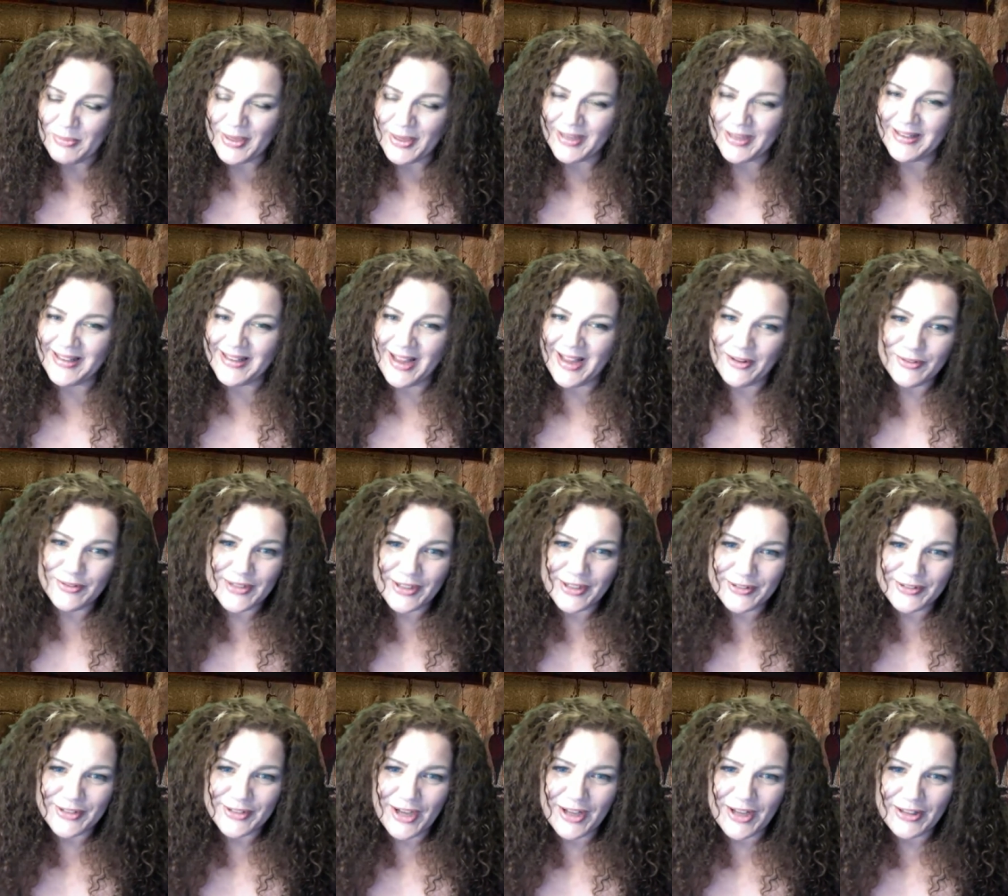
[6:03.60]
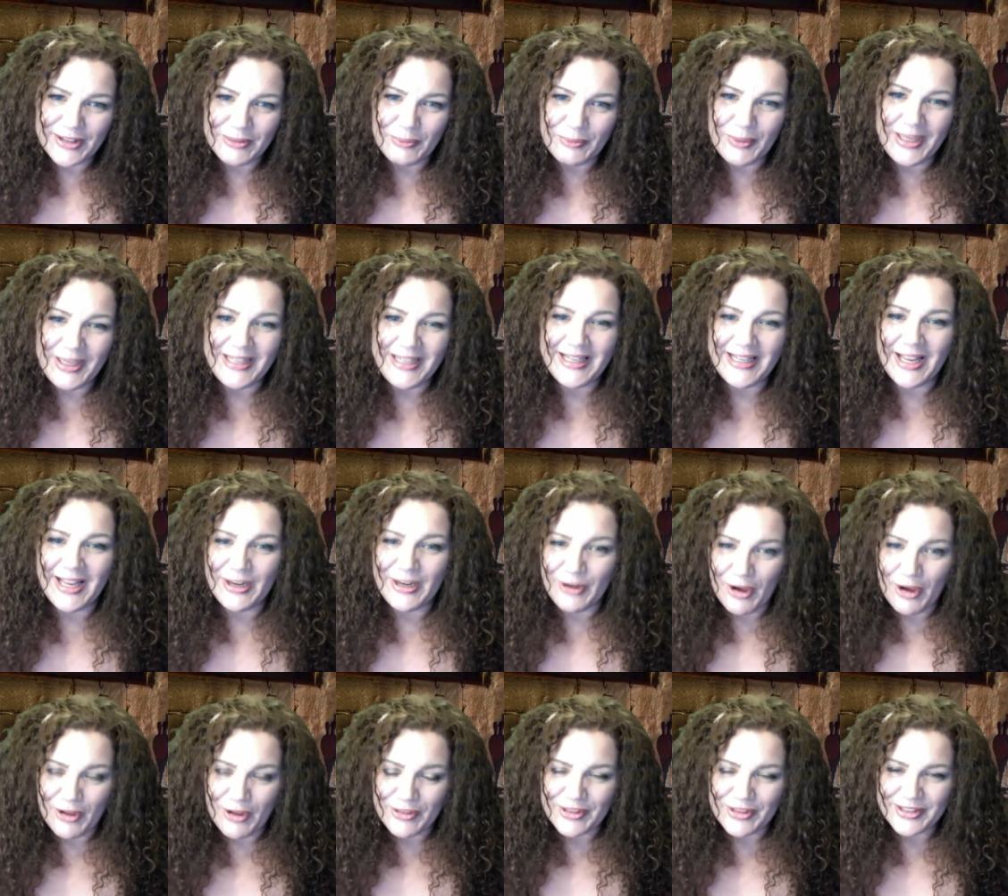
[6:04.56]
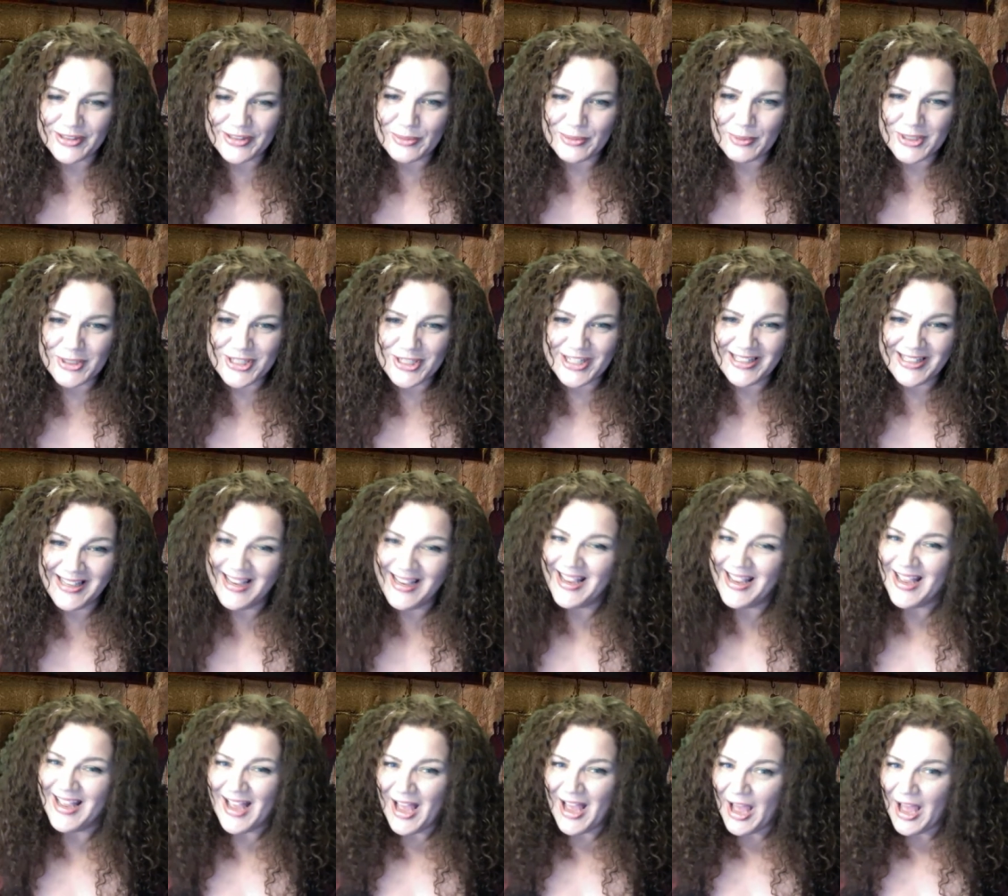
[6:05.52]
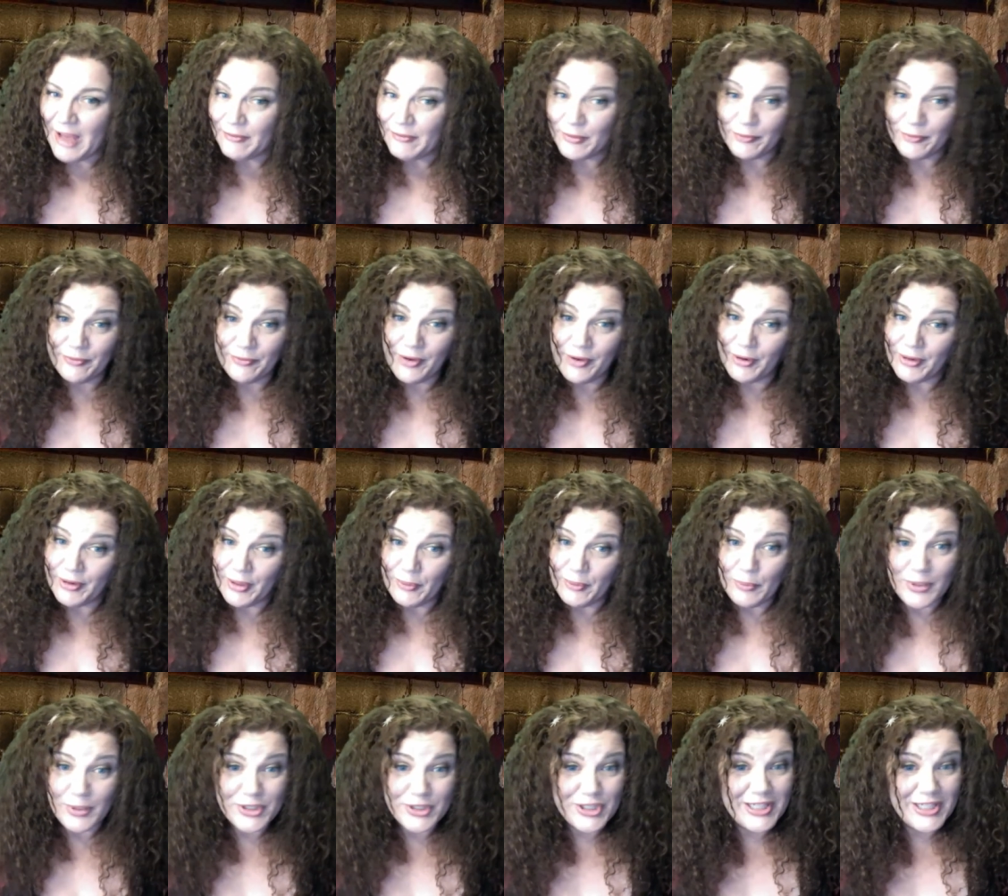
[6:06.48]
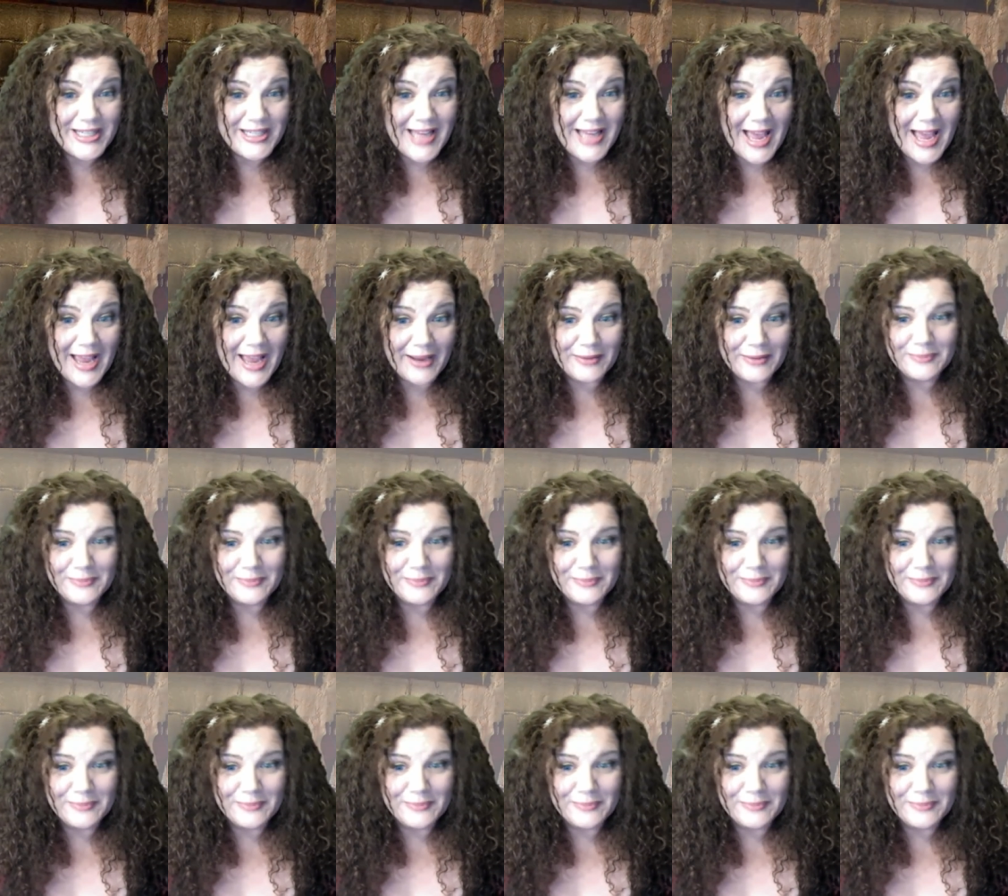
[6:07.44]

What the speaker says: big countdown to Halloween and all things witchy. Have a very witchy day.